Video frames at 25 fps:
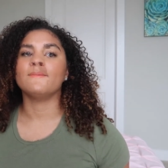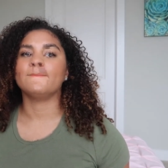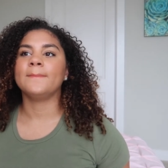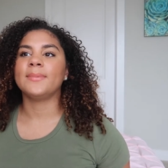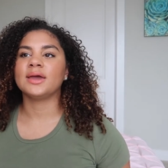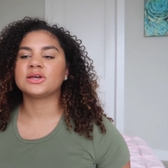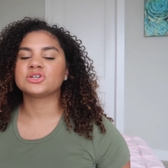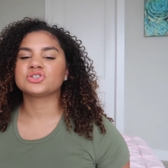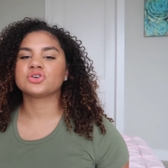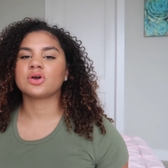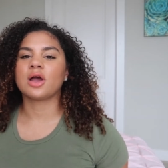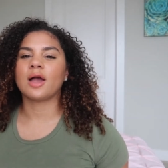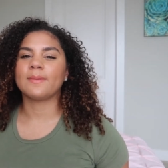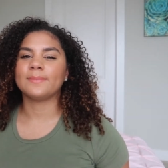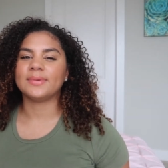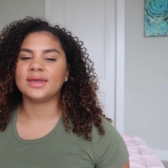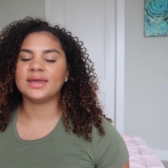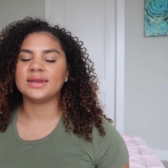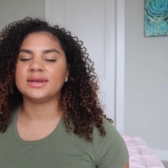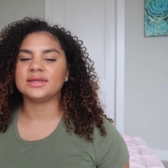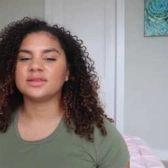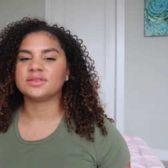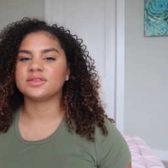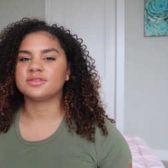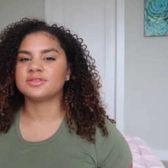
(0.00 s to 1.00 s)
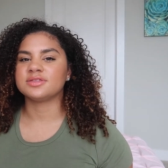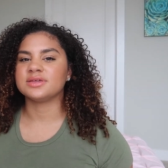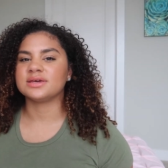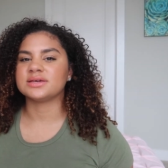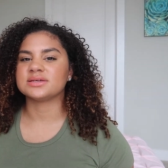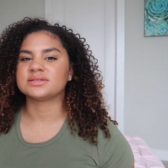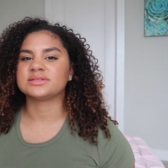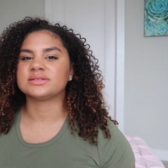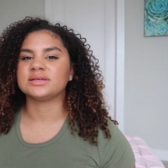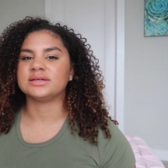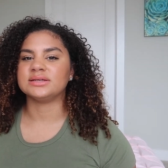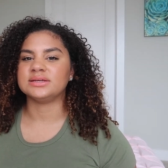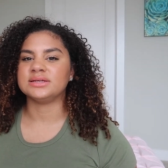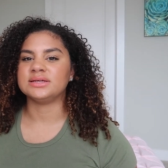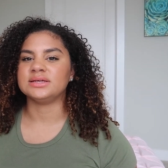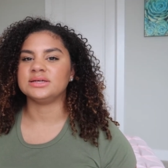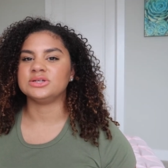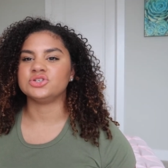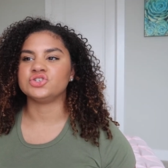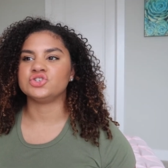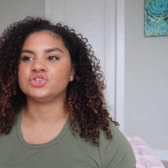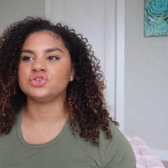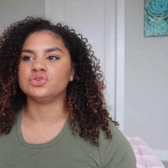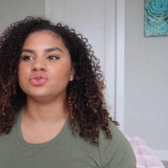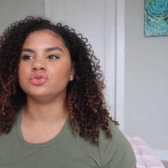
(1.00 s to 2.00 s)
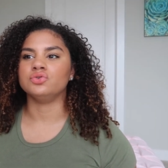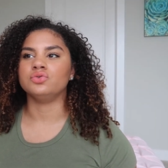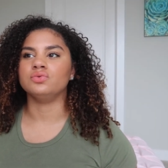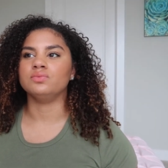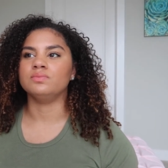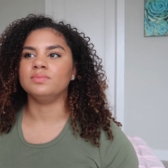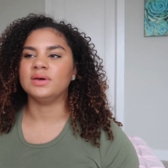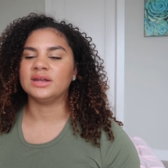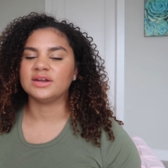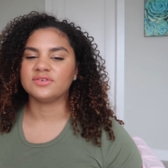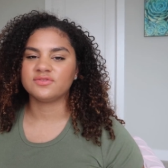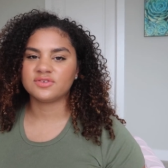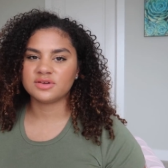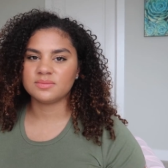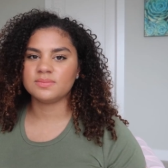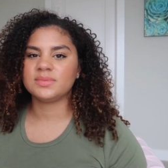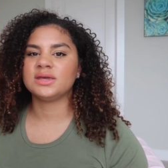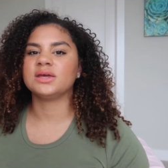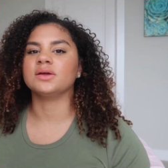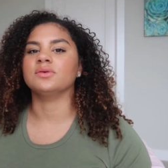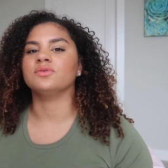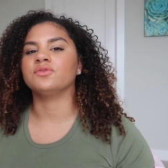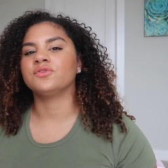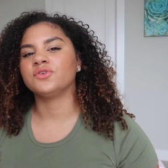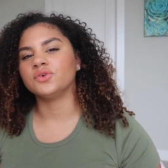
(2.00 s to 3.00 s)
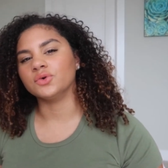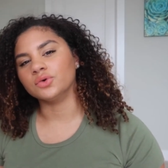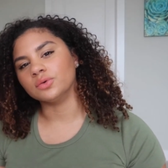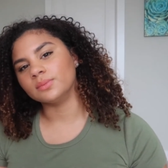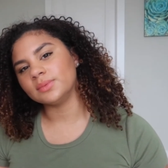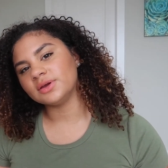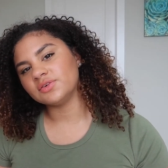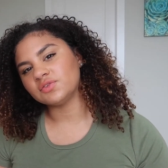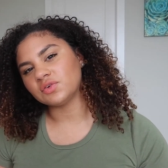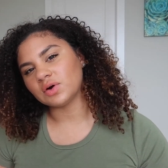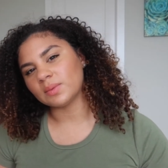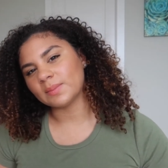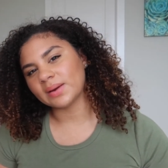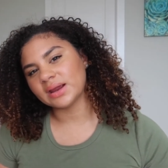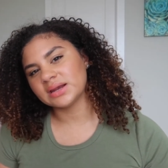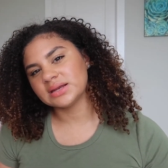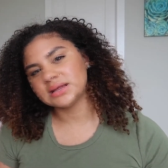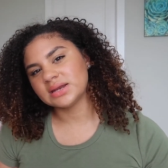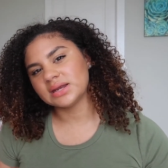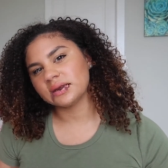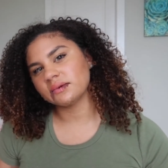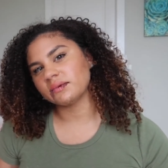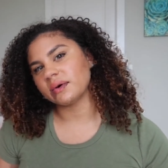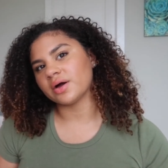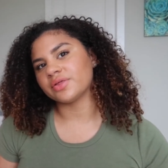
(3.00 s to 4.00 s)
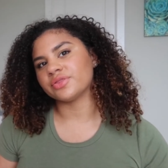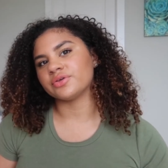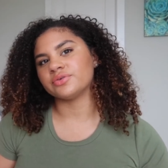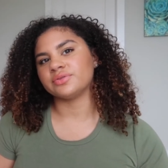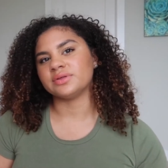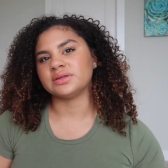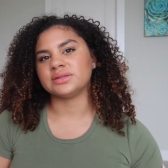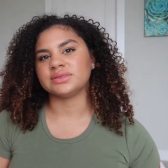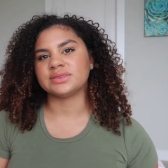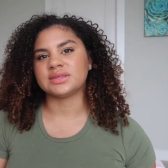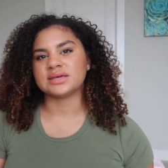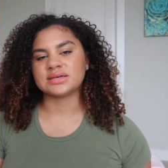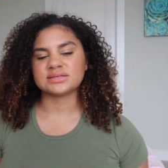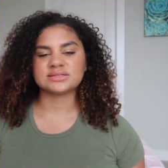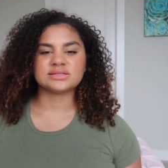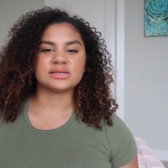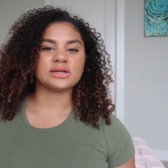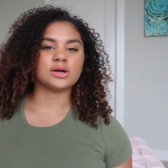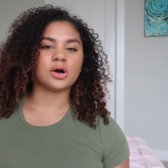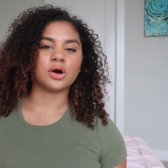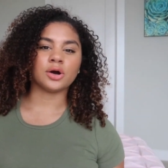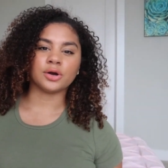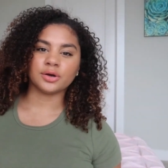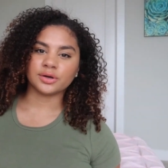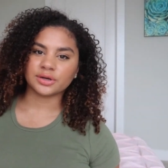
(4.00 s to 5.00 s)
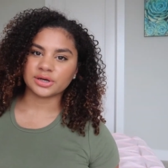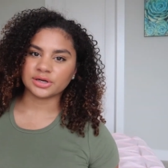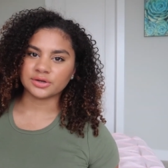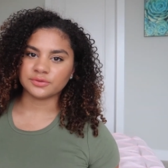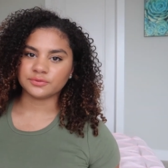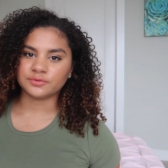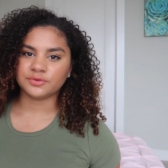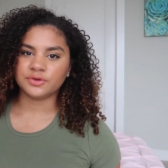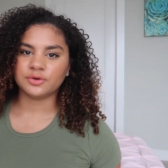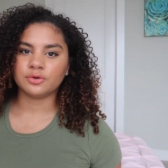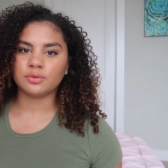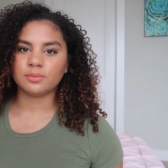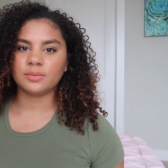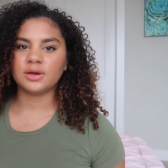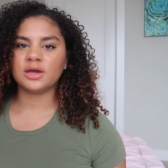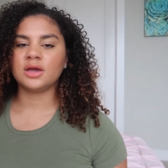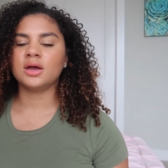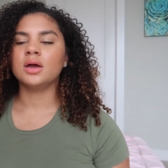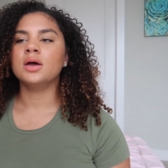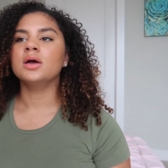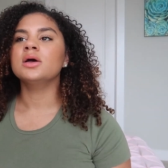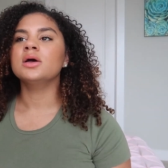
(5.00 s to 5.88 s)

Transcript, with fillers: make sure I'm eating the things that need to benefit me and fuel me for my day rather than things that aren't gonna fuel me.